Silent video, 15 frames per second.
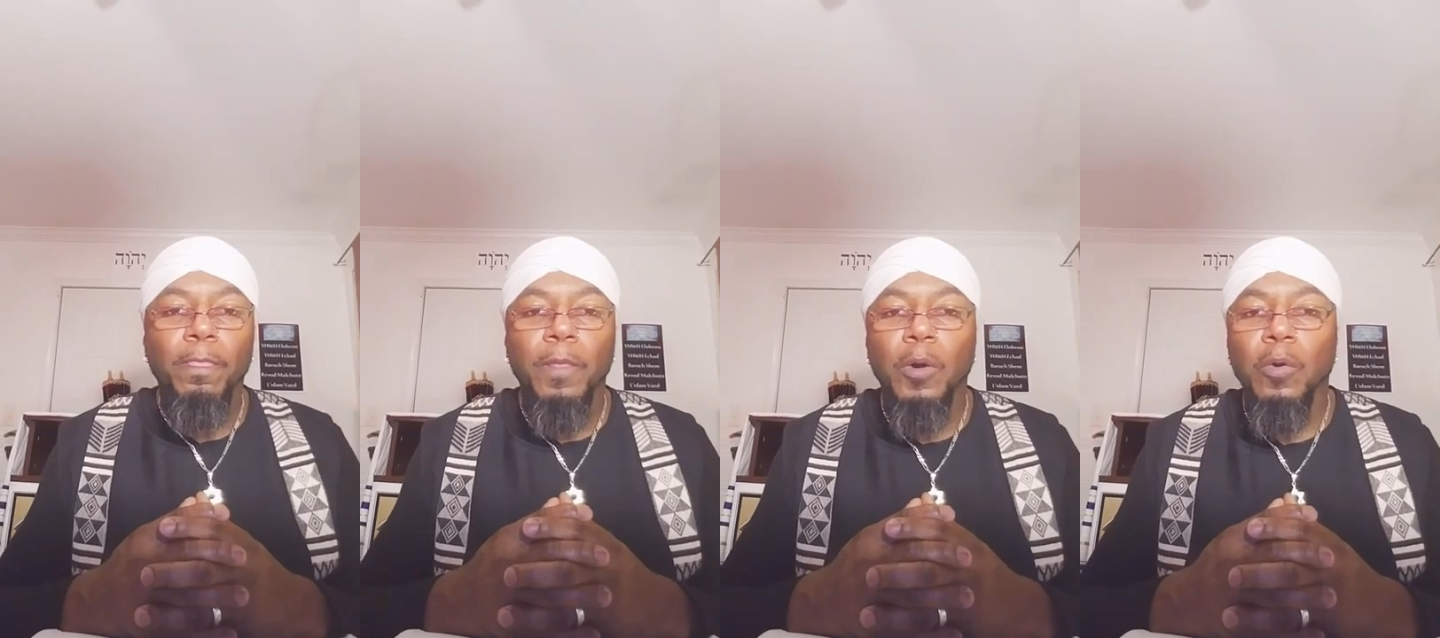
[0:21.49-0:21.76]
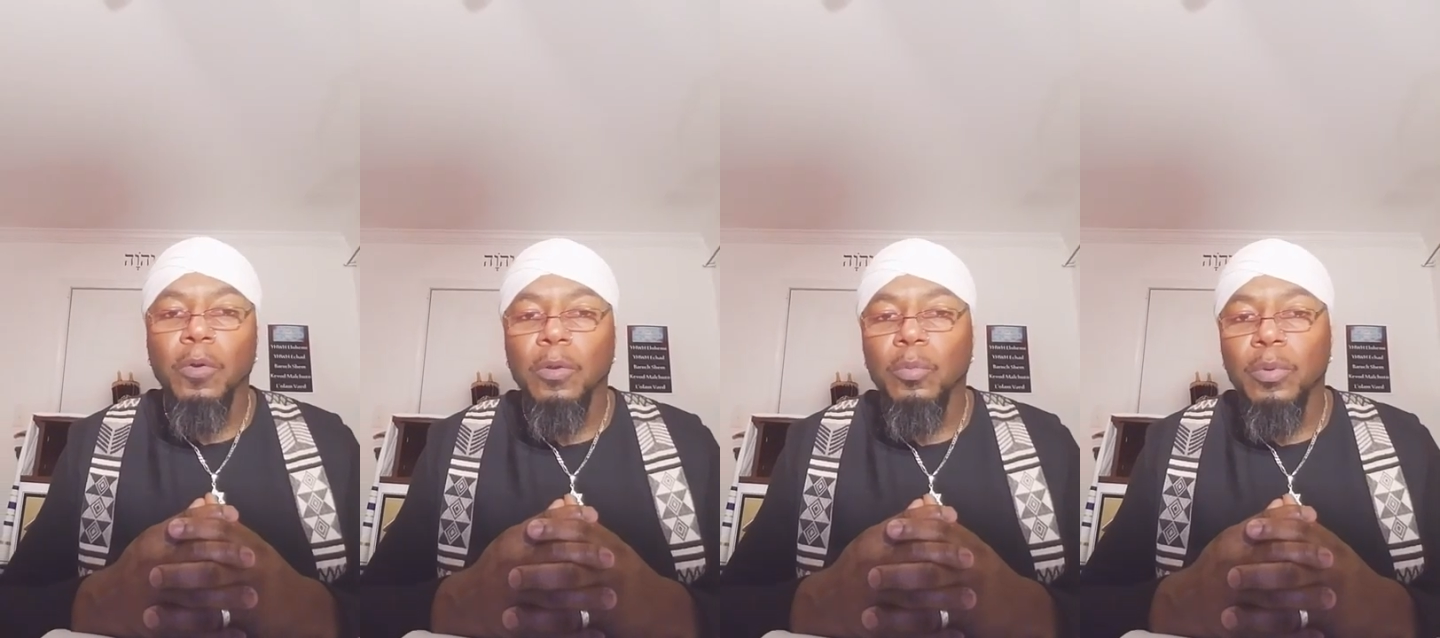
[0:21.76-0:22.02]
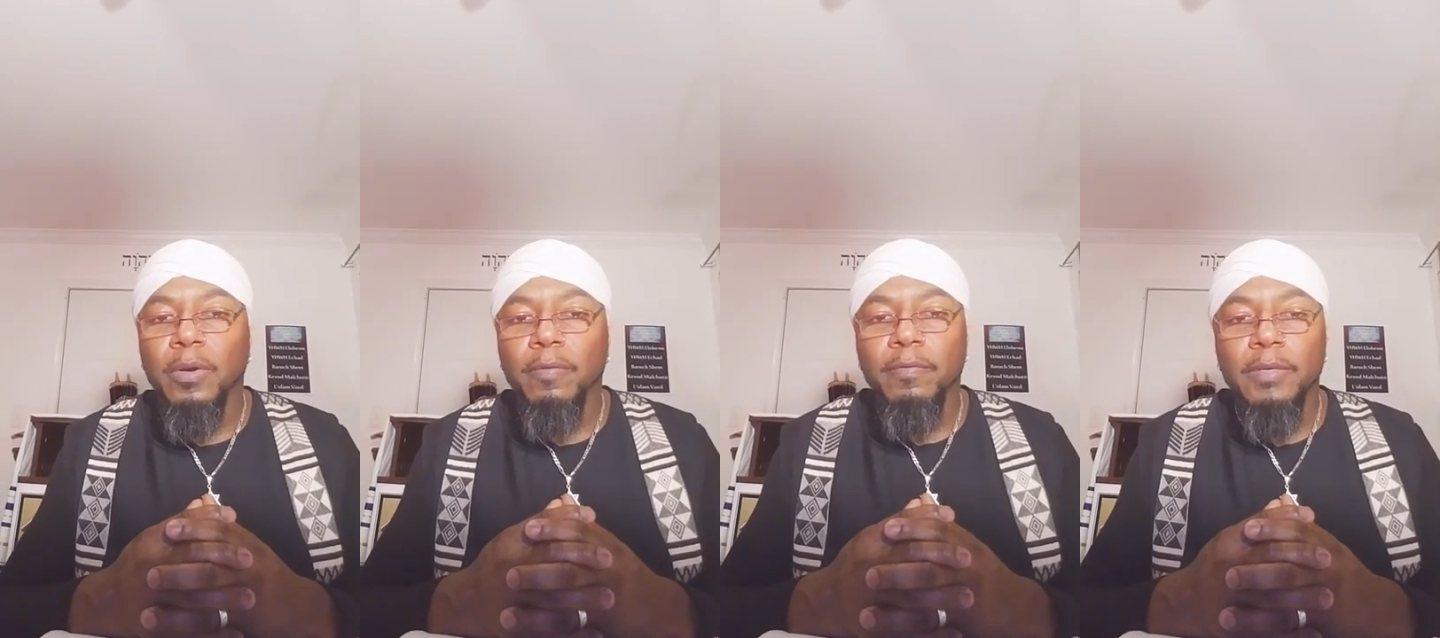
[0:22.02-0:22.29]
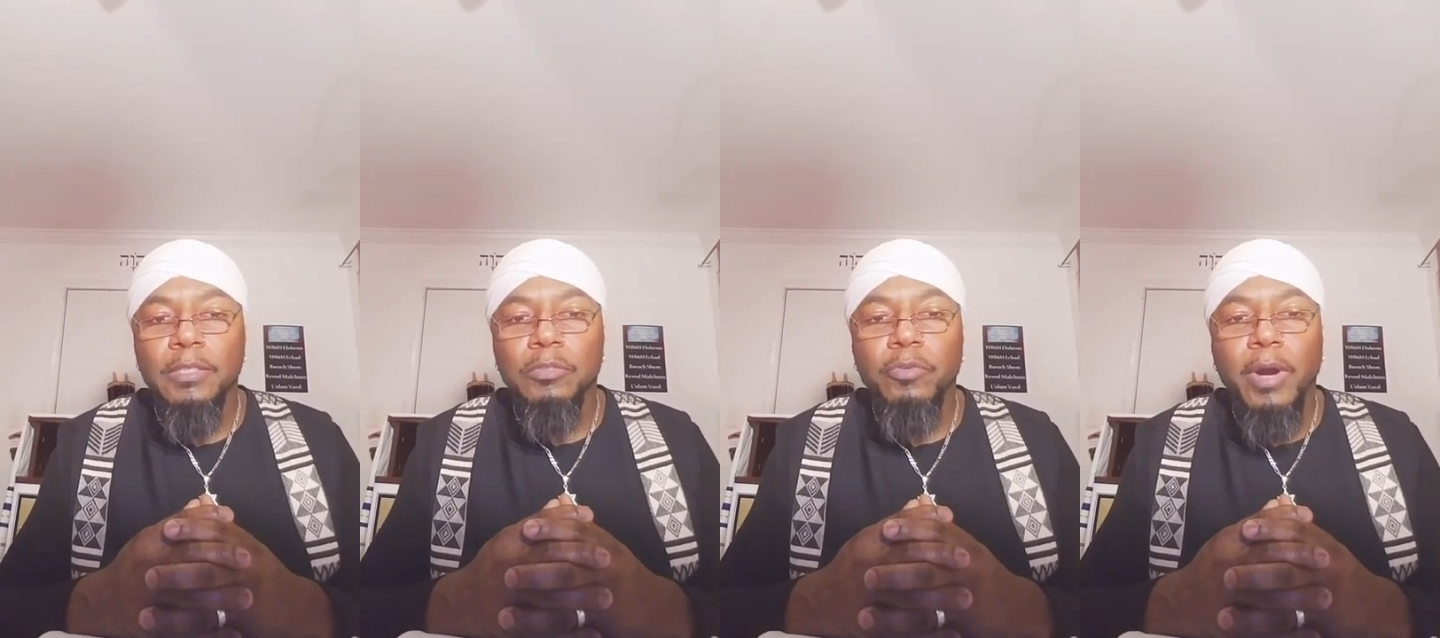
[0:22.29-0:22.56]
the Holy One
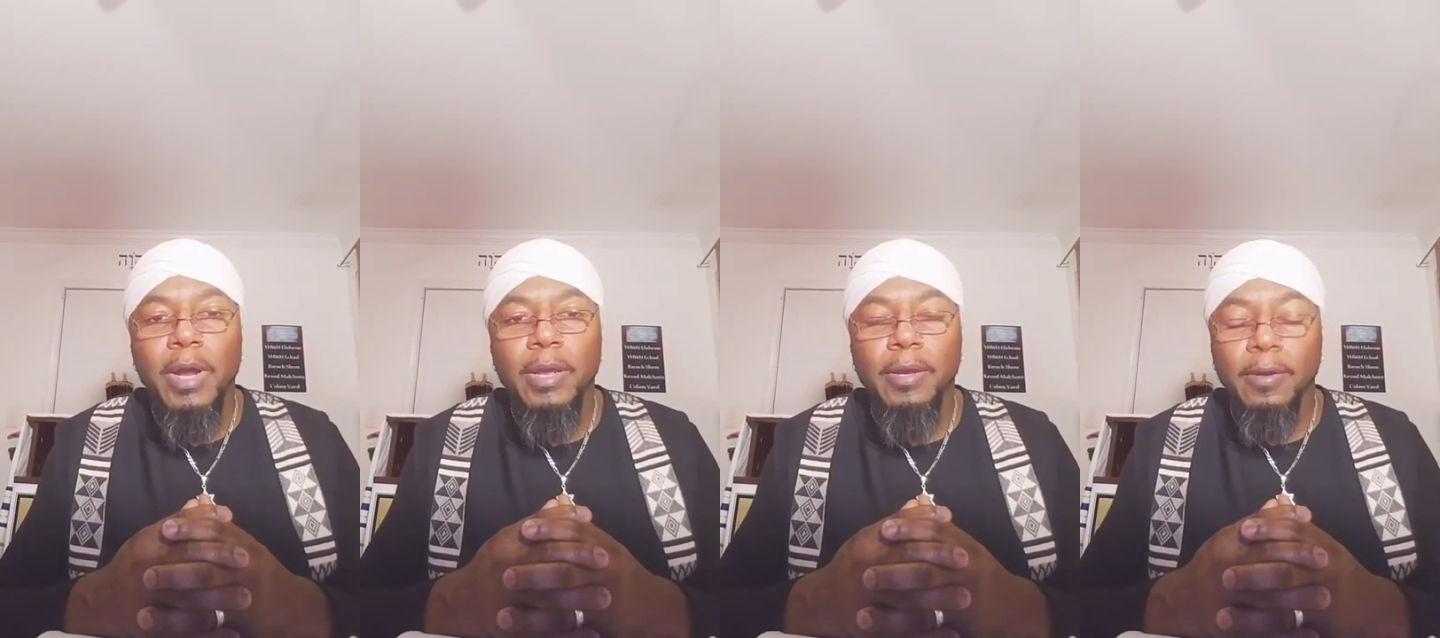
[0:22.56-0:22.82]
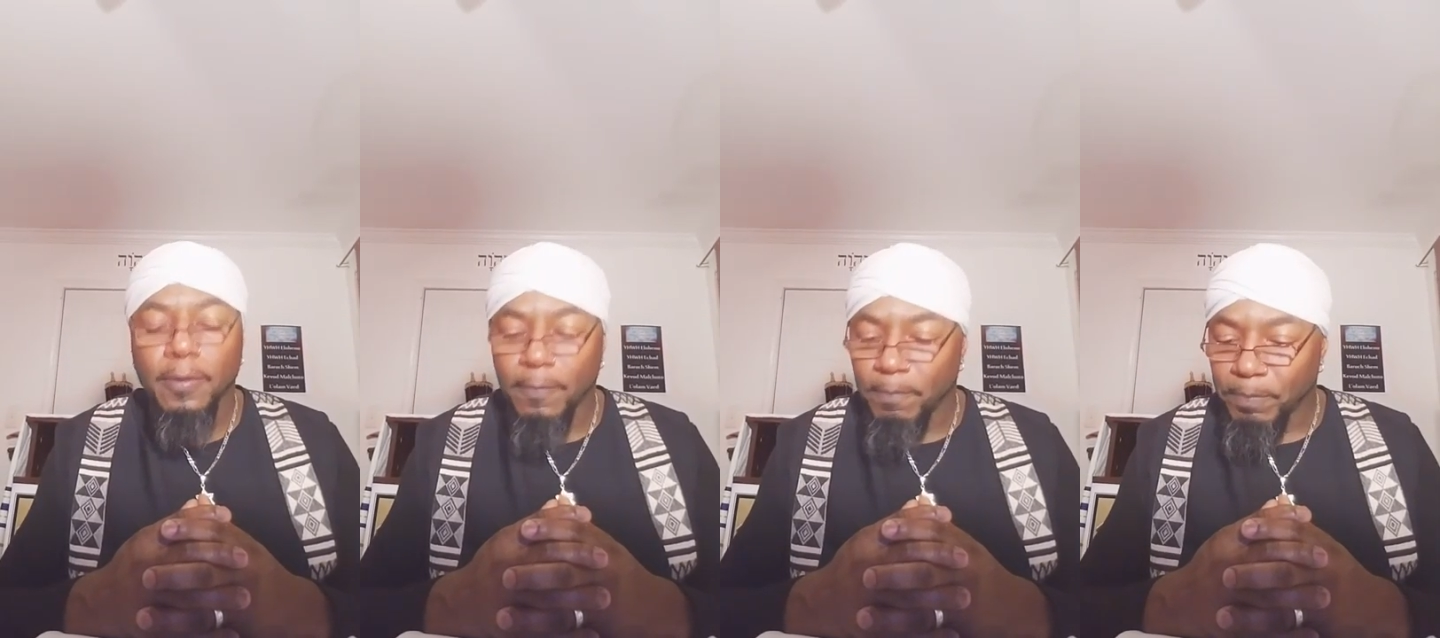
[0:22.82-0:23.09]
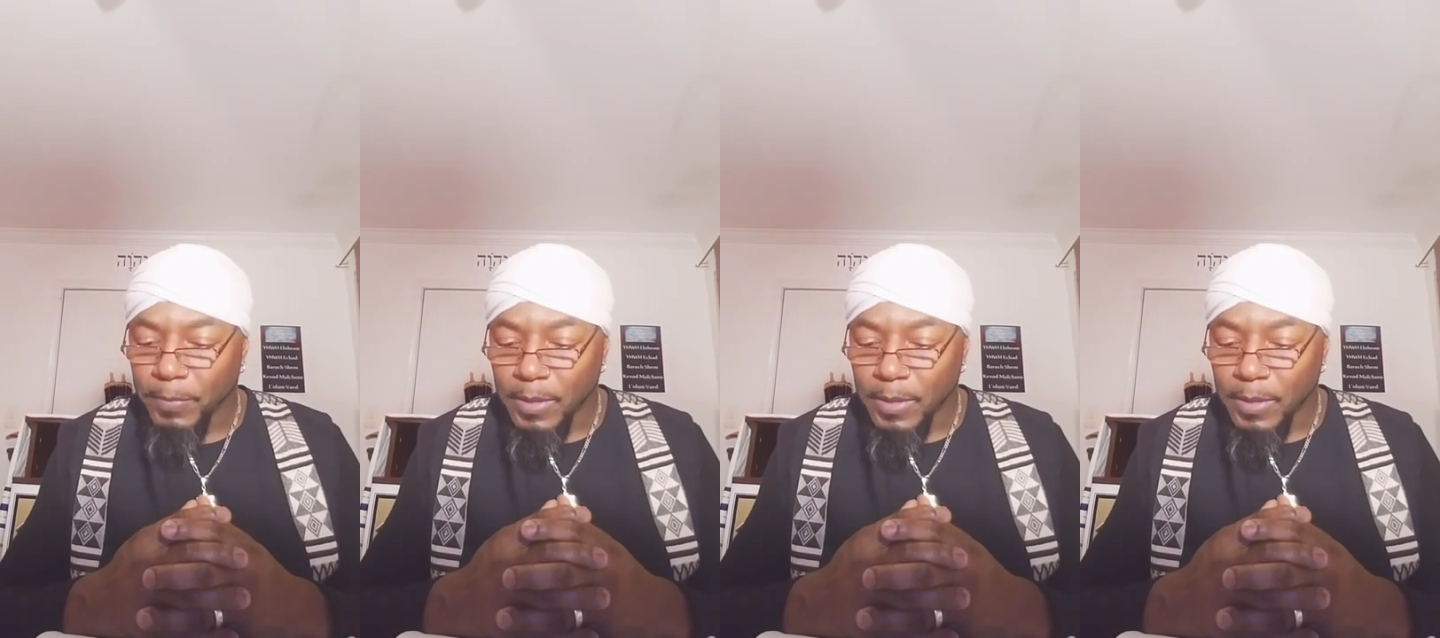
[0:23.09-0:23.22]
of Israel.